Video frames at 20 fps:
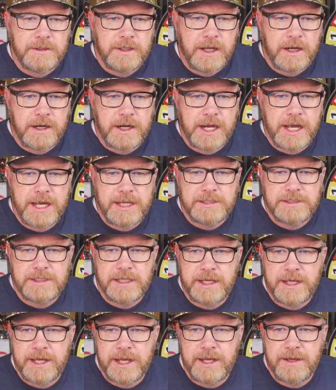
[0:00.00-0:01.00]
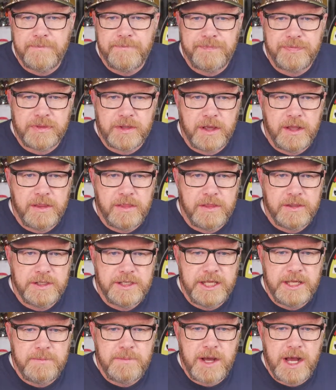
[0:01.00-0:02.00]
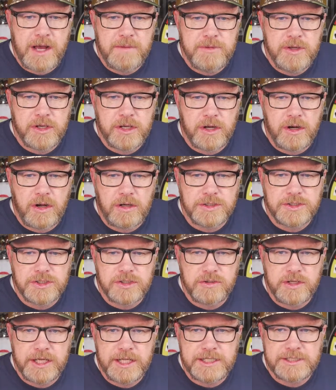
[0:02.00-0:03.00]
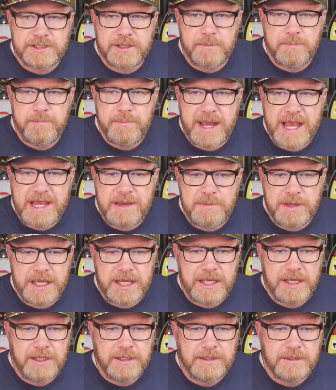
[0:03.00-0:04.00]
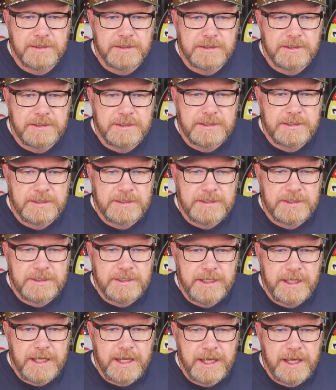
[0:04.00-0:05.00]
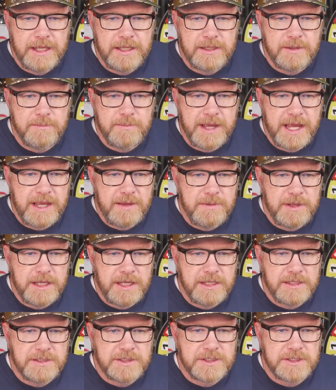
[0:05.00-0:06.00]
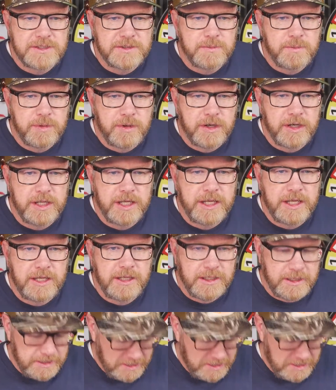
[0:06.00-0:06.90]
All right. Uh the D bomb you can also get as a baby and the baby's pretty,